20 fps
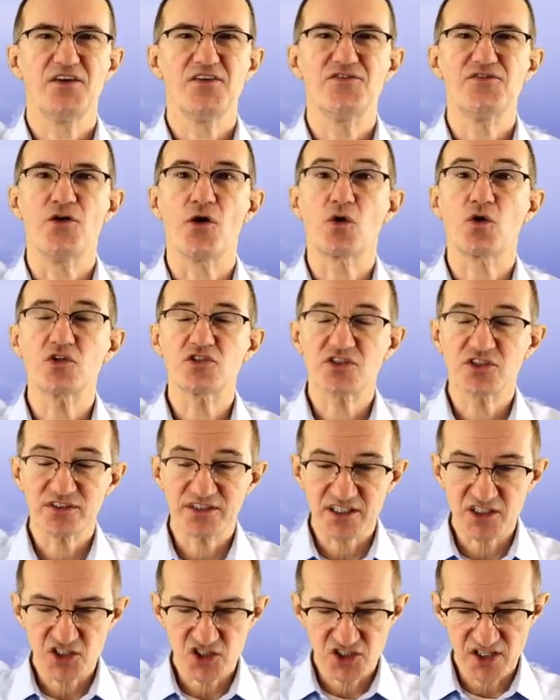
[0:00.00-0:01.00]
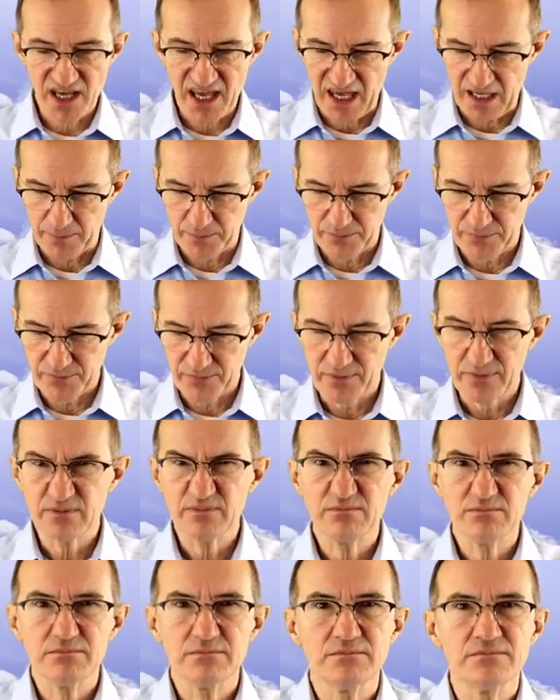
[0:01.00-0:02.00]
Focus on the shape,
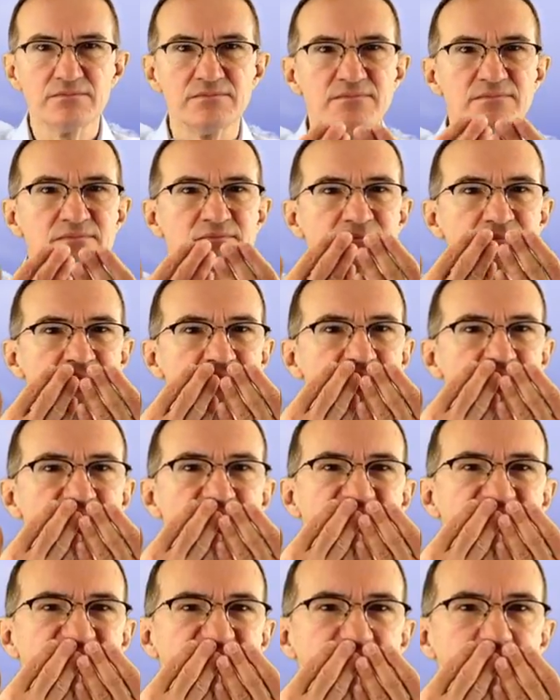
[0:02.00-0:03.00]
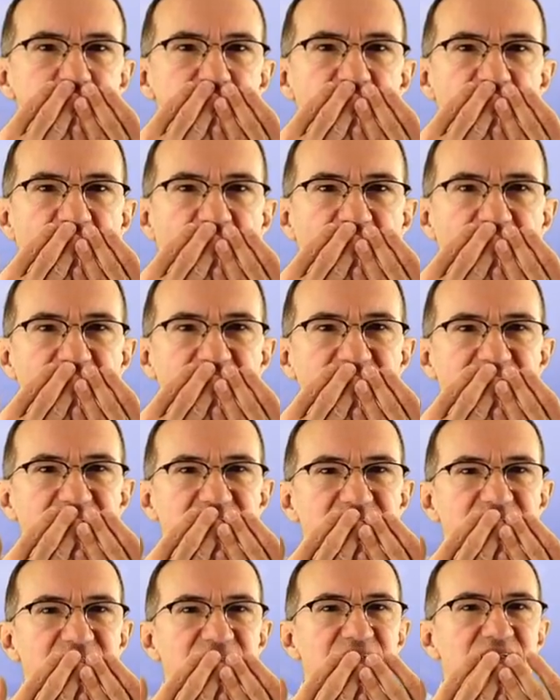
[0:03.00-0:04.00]
smell,
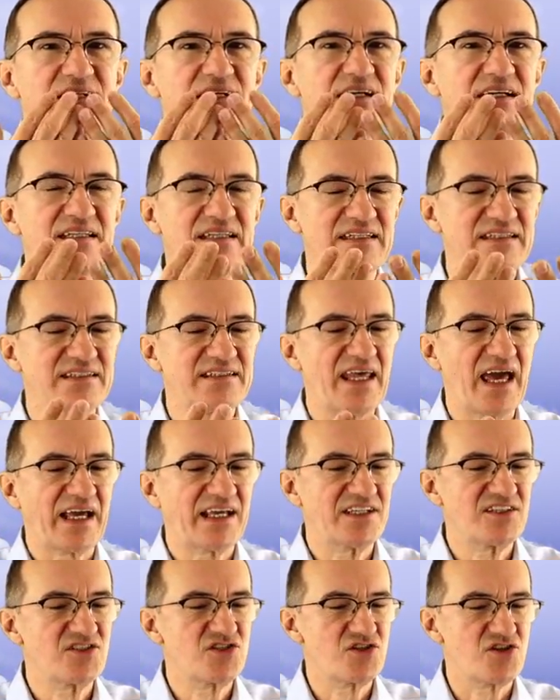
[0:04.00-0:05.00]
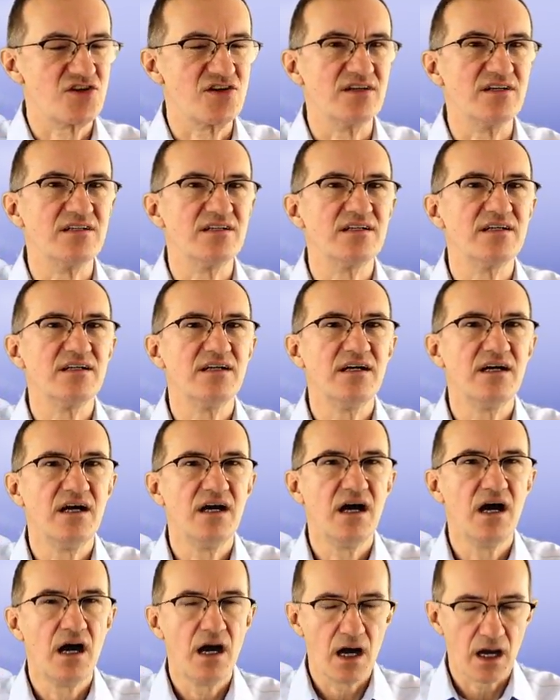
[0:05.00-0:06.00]
texture,
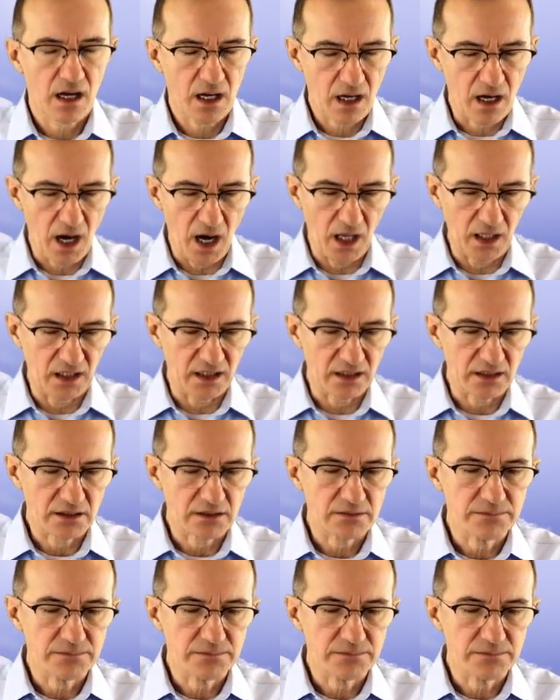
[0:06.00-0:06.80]
color,